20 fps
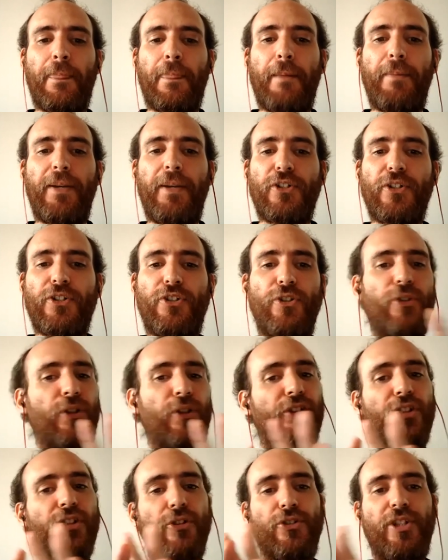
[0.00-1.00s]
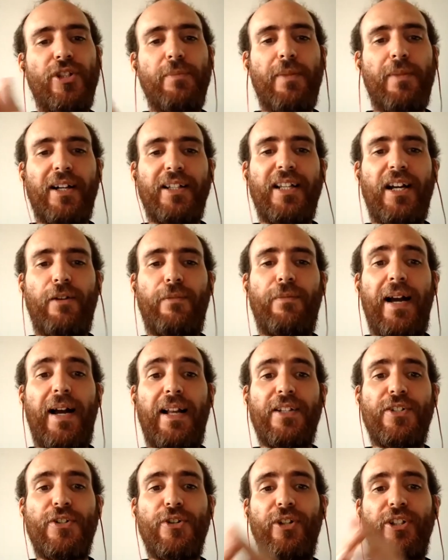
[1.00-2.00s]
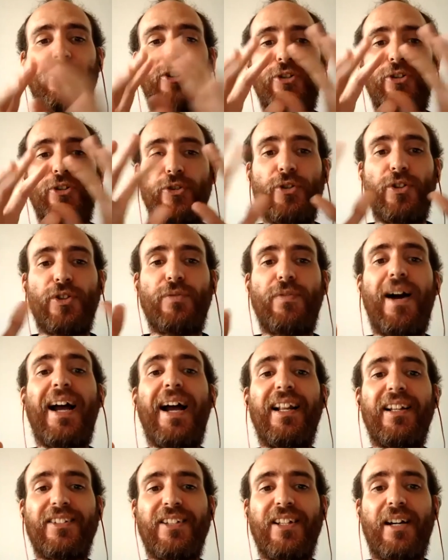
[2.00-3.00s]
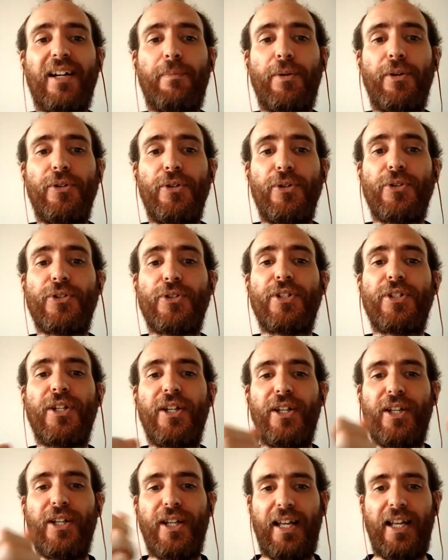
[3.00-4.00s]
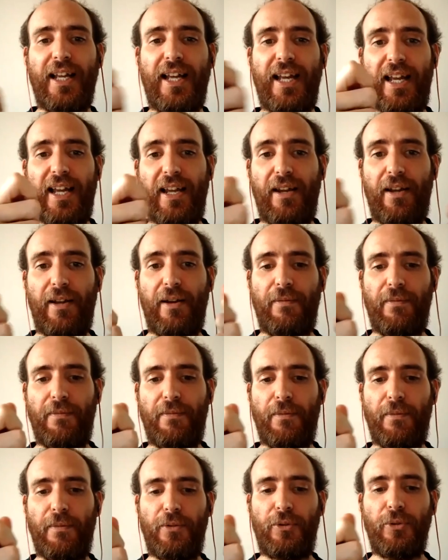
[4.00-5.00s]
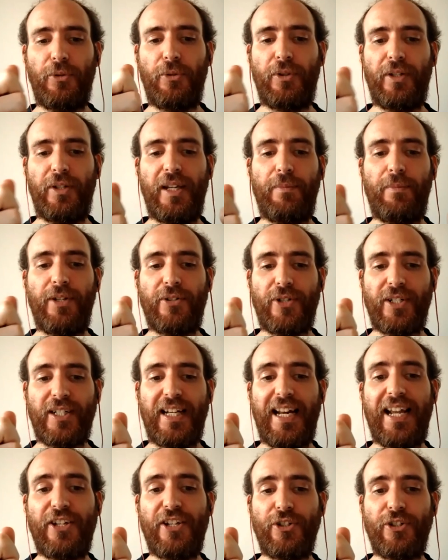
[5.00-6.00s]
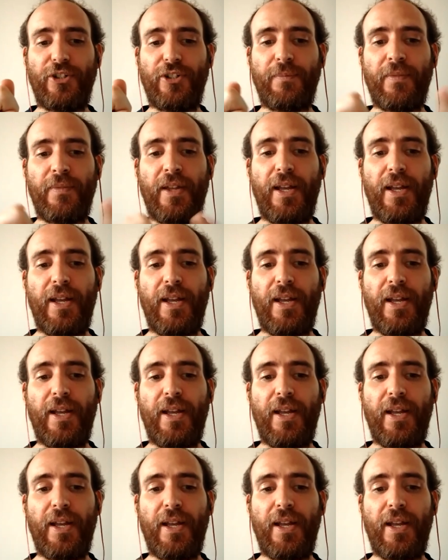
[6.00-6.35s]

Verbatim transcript: because you don't touch the markdown files. You only touch those files that are produced uh, to keep the translation.